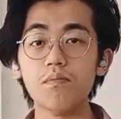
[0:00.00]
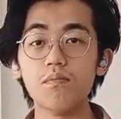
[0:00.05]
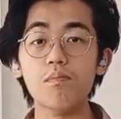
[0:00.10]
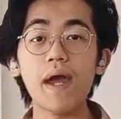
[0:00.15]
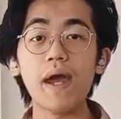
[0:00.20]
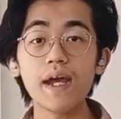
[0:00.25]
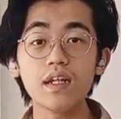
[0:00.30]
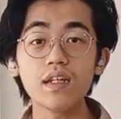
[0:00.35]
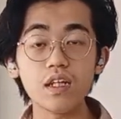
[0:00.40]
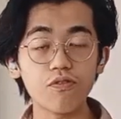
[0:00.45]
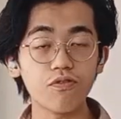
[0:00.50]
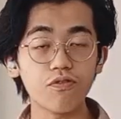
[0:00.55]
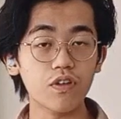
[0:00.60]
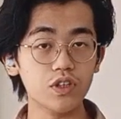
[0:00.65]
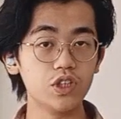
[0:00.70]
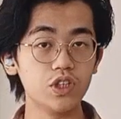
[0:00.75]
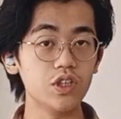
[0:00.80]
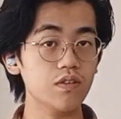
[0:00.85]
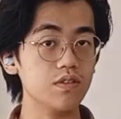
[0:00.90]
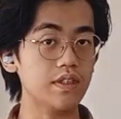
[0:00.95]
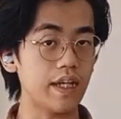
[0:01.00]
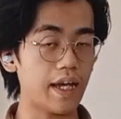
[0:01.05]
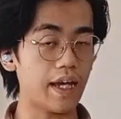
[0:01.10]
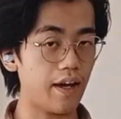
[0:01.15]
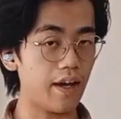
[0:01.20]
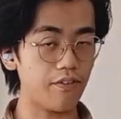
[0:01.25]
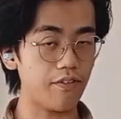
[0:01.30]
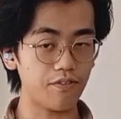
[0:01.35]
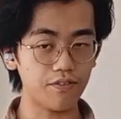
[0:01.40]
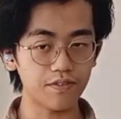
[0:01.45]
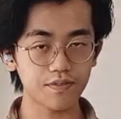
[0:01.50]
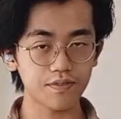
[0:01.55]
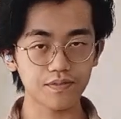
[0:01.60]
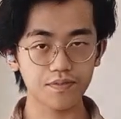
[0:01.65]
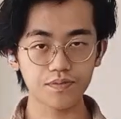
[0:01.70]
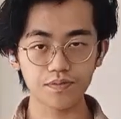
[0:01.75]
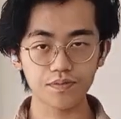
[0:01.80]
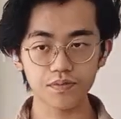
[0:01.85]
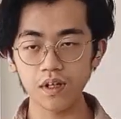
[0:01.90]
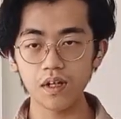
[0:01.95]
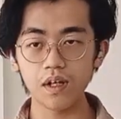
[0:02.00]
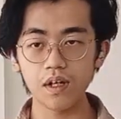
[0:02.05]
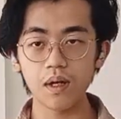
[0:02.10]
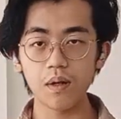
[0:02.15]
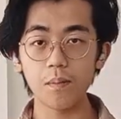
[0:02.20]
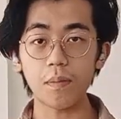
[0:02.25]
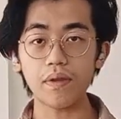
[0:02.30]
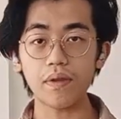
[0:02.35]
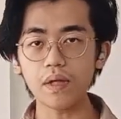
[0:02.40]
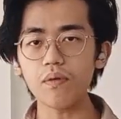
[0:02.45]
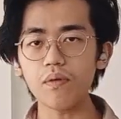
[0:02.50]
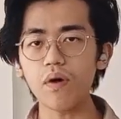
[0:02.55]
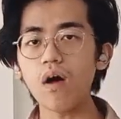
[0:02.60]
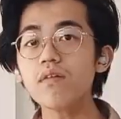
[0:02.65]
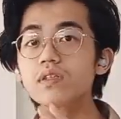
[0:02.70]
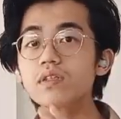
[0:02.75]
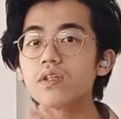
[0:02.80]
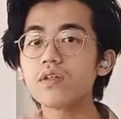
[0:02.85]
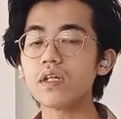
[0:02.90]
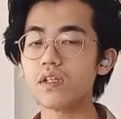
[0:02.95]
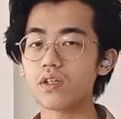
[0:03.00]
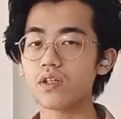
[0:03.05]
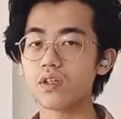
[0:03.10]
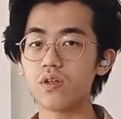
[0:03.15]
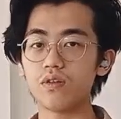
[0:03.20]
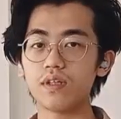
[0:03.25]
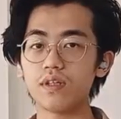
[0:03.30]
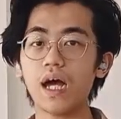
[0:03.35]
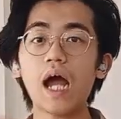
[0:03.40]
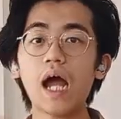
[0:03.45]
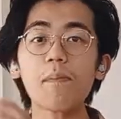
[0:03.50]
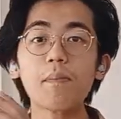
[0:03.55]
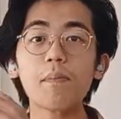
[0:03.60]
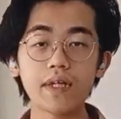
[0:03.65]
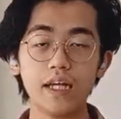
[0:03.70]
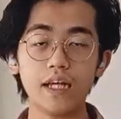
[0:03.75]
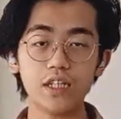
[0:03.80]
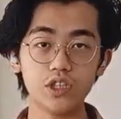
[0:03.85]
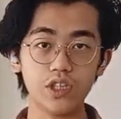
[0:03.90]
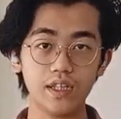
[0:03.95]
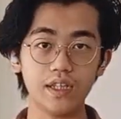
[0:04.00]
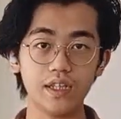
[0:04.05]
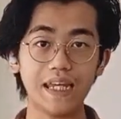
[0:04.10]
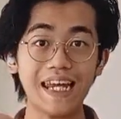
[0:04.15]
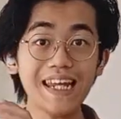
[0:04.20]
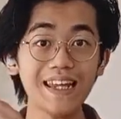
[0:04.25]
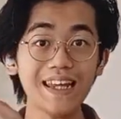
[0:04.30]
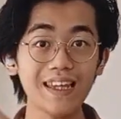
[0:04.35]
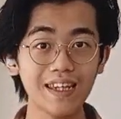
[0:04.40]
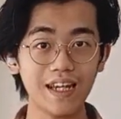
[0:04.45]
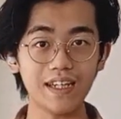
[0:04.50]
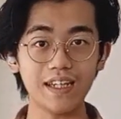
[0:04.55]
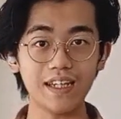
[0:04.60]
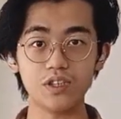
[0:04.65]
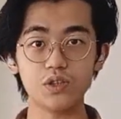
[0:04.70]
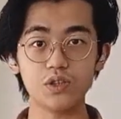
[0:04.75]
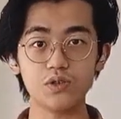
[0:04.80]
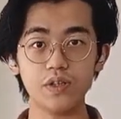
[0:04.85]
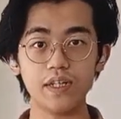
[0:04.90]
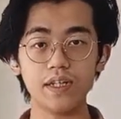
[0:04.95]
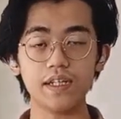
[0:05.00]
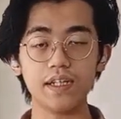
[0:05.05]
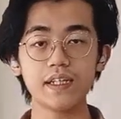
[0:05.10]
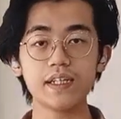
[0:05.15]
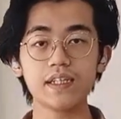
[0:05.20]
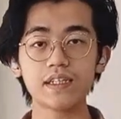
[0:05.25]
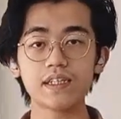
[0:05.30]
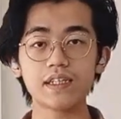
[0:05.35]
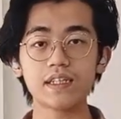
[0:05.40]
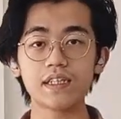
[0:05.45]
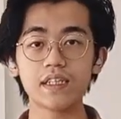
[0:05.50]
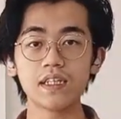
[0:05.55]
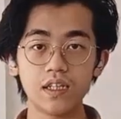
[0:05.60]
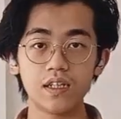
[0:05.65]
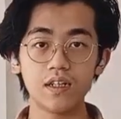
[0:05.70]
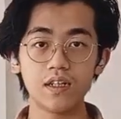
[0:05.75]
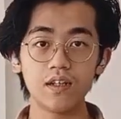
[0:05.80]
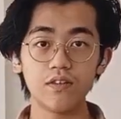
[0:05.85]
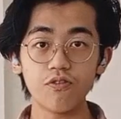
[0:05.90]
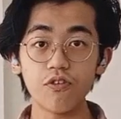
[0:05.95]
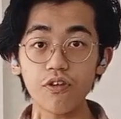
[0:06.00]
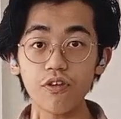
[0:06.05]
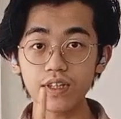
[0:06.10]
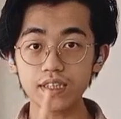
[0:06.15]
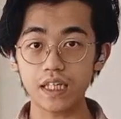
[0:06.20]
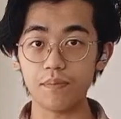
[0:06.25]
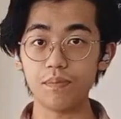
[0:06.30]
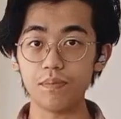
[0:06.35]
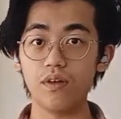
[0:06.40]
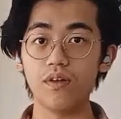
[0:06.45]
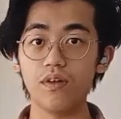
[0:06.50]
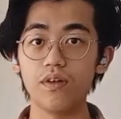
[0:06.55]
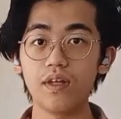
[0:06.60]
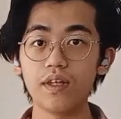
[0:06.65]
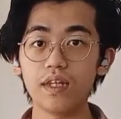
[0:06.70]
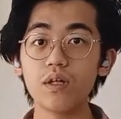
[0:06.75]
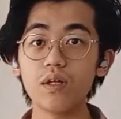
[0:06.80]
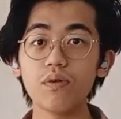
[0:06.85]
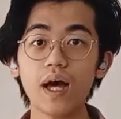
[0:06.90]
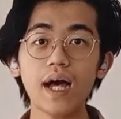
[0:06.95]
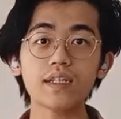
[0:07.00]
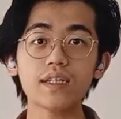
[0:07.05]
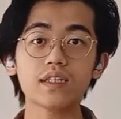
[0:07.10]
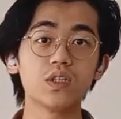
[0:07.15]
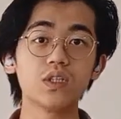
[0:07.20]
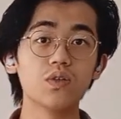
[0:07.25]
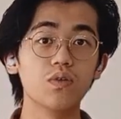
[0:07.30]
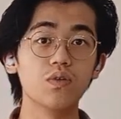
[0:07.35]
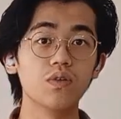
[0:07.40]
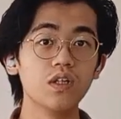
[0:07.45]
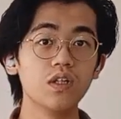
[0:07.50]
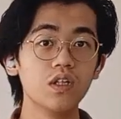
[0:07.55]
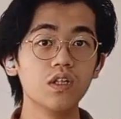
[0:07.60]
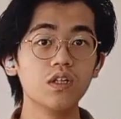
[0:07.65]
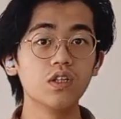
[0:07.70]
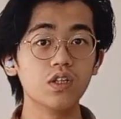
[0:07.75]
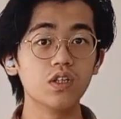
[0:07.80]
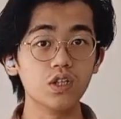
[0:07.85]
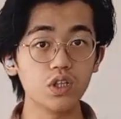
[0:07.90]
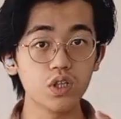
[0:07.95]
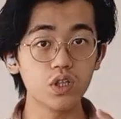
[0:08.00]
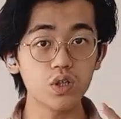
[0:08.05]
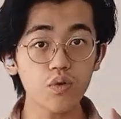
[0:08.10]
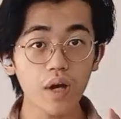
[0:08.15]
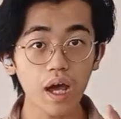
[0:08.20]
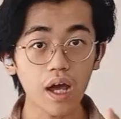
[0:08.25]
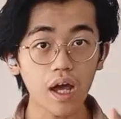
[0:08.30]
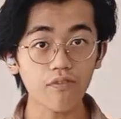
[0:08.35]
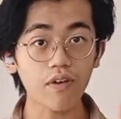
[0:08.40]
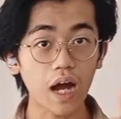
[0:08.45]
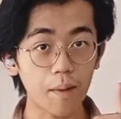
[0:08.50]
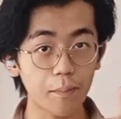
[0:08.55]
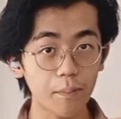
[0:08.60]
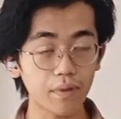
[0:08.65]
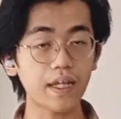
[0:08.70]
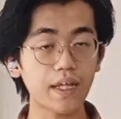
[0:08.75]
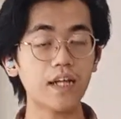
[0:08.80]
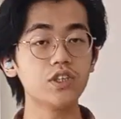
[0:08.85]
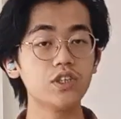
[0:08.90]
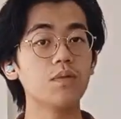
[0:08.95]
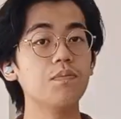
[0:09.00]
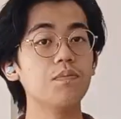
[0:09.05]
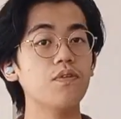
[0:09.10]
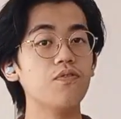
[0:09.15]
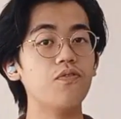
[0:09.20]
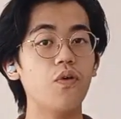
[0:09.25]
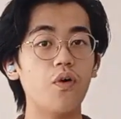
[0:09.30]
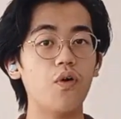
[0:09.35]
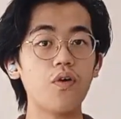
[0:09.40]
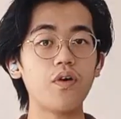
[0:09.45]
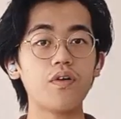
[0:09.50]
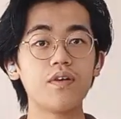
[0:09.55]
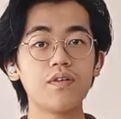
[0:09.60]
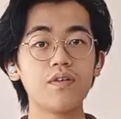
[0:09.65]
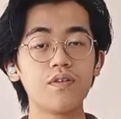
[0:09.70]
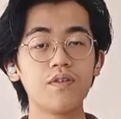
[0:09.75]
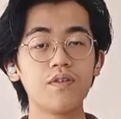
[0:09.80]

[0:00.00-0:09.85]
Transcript: main differentials they have. But they will also include hypertension in their history. For example, they will ask you, do you have hypertension before?